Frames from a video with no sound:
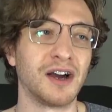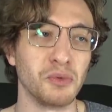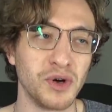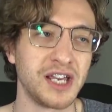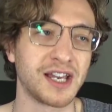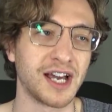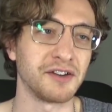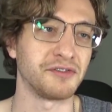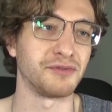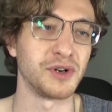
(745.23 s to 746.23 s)
we
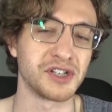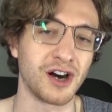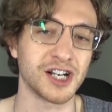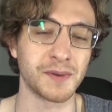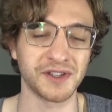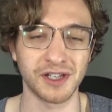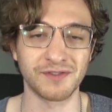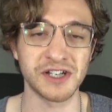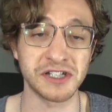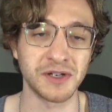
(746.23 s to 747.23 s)
talked about the
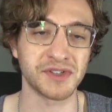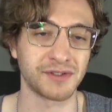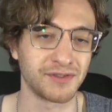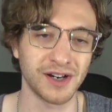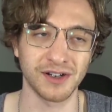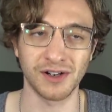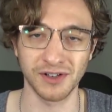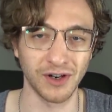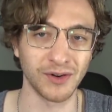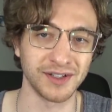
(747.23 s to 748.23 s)
convention. He was like, fuck it, I'll
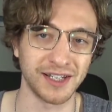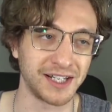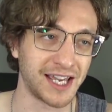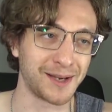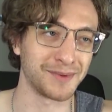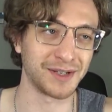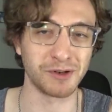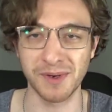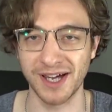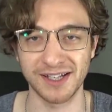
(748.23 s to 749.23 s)
go. And then he came, and then we
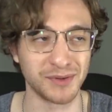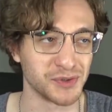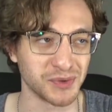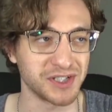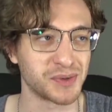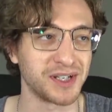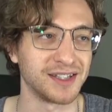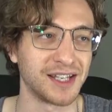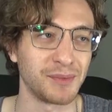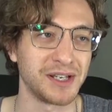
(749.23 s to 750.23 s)
met, and it was really sweet.
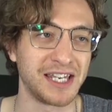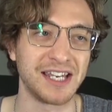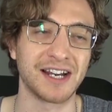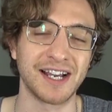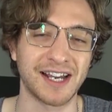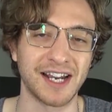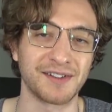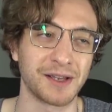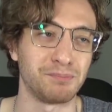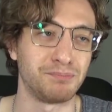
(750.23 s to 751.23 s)
And then he and I kind of
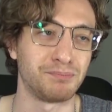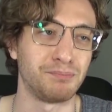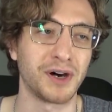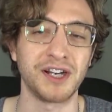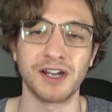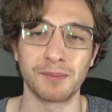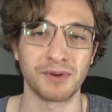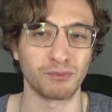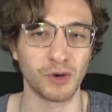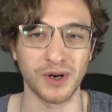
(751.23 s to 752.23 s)
like buddied up,
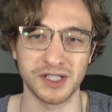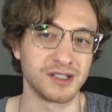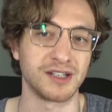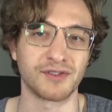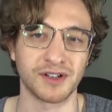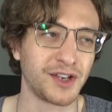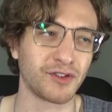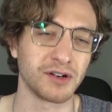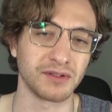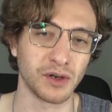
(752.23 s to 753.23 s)
and we went to
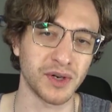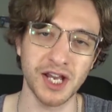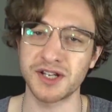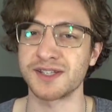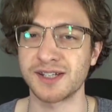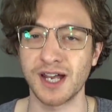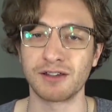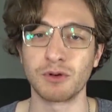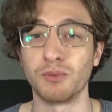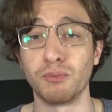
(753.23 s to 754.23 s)
different locations
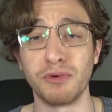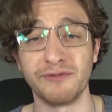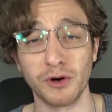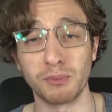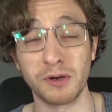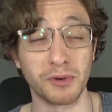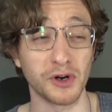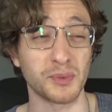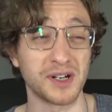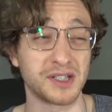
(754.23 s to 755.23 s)
together. We
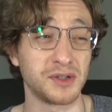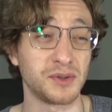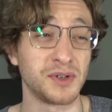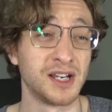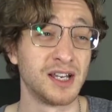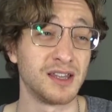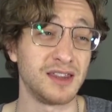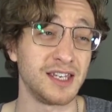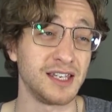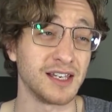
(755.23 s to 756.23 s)
both went to
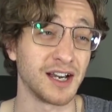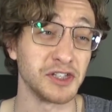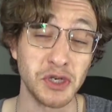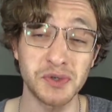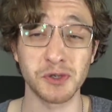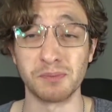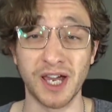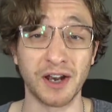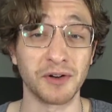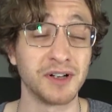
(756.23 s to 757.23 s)
the YouTube
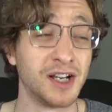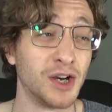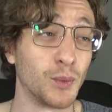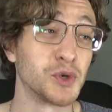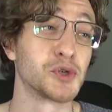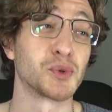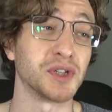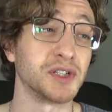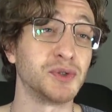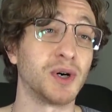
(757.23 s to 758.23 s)
panel, which was
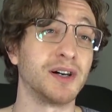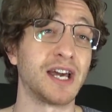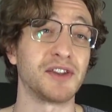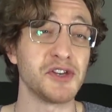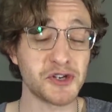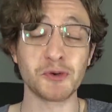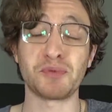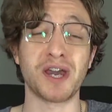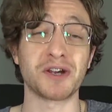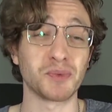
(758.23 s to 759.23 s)
really cool. Now, the
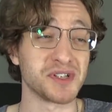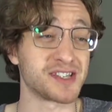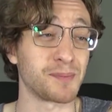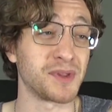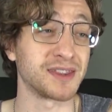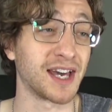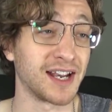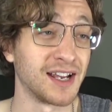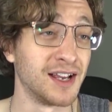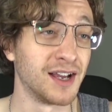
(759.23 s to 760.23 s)
YouTube panel was something
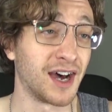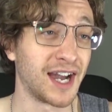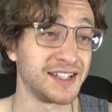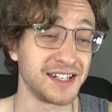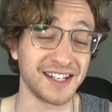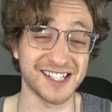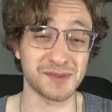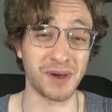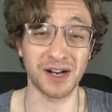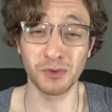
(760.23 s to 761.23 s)
that I didn't
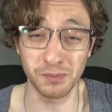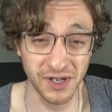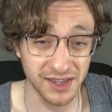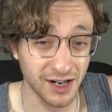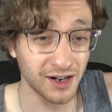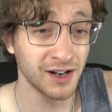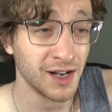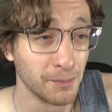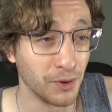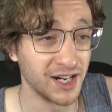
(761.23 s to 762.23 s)
expect would be there,
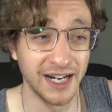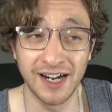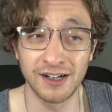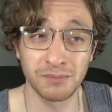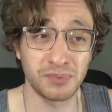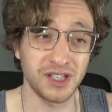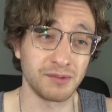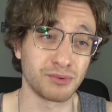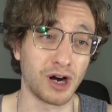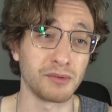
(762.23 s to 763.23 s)
but it ended up
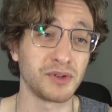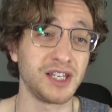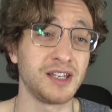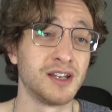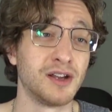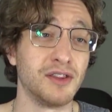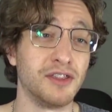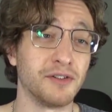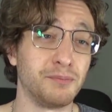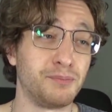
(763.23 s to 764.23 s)
being probably
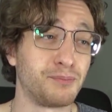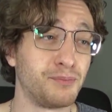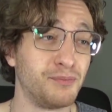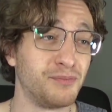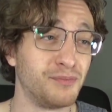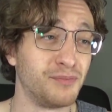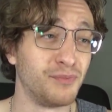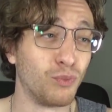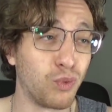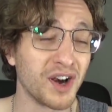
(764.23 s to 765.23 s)

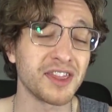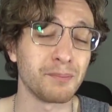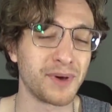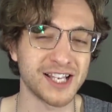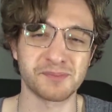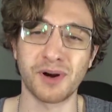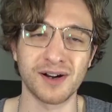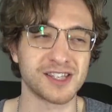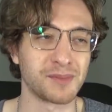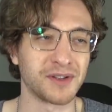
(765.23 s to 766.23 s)
one of the best
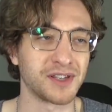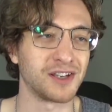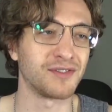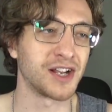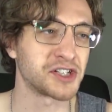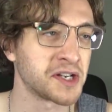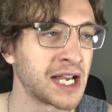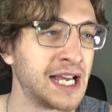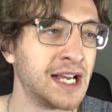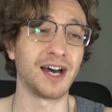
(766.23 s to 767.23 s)
parts about the
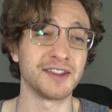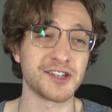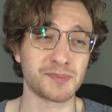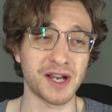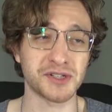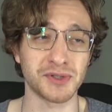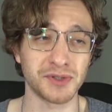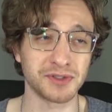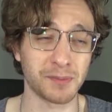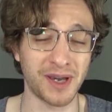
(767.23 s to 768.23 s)
convention.
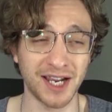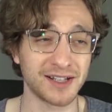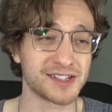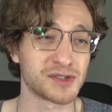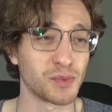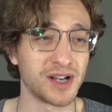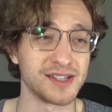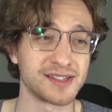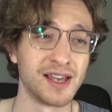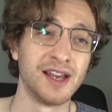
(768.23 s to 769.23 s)
The panelist
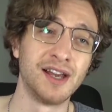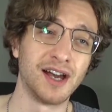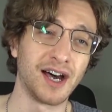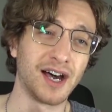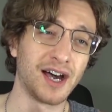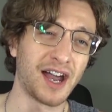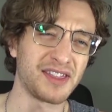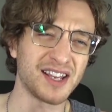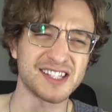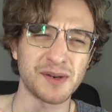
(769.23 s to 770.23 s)
was,
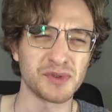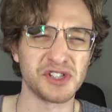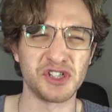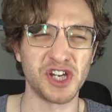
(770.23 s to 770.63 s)
I think his name was